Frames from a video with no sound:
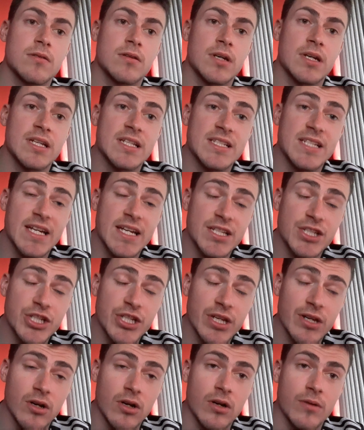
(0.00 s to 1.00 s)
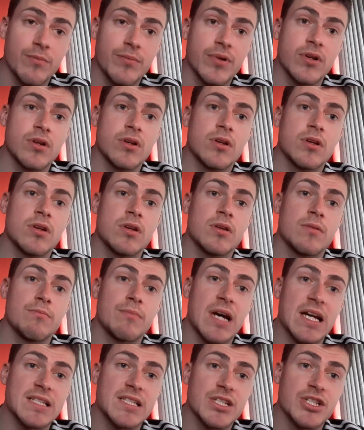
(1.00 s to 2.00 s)
And he's ageing up.
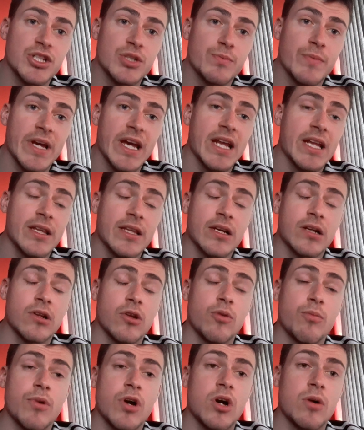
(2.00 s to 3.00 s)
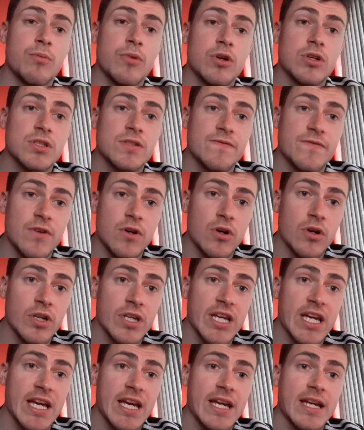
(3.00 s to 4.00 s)
Matic has been at the club almost four
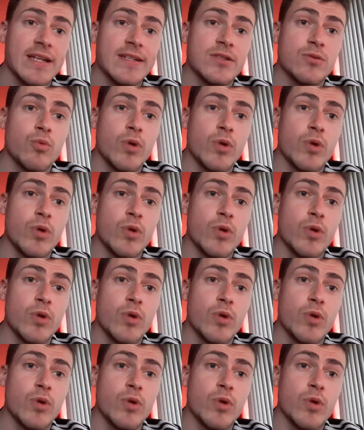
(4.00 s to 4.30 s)
years.